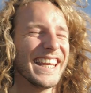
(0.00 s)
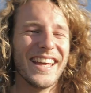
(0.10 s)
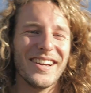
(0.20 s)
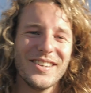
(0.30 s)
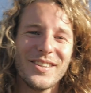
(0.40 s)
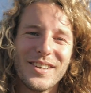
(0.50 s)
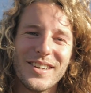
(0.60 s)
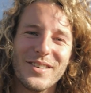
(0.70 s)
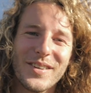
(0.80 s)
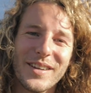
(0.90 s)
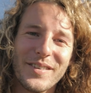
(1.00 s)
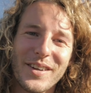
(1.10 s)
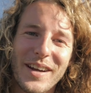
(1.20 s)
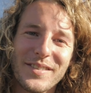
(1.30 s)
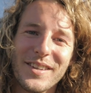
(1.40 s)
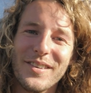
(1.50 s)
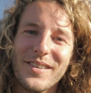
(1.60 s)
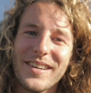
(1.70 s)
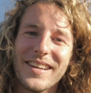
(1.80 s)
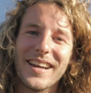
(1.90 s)
No, do whatever you have to do.
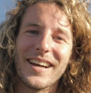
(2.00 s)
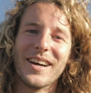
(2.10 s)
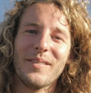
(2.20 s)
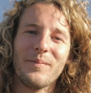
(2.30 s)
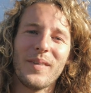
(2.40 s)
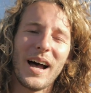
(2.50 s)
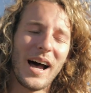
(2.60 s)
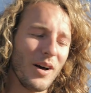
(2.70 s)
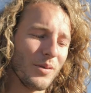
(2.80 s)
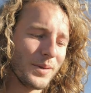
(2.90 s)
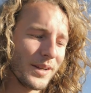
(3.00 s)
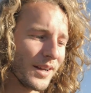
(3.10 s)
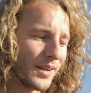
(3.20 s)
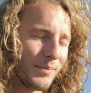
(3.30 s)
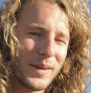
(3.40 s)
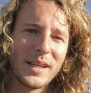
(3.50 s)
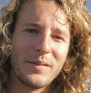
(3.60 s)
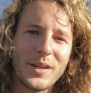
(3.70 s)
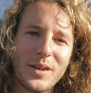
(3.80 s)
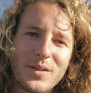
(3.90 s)
I'll be making
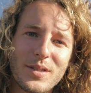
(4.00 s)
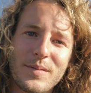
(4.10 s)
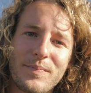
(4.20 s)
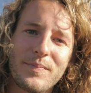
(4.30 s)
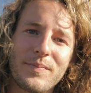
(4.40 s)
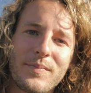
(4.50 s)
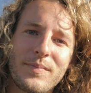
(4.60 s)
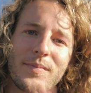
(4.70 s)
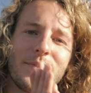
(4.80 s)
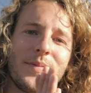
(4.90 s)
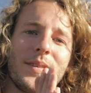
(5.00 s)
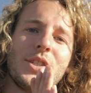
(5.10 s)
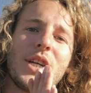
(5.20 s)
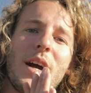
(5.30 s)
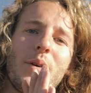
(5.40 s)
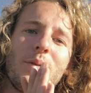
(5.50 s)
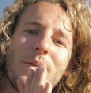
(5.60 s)
videos. Ciao.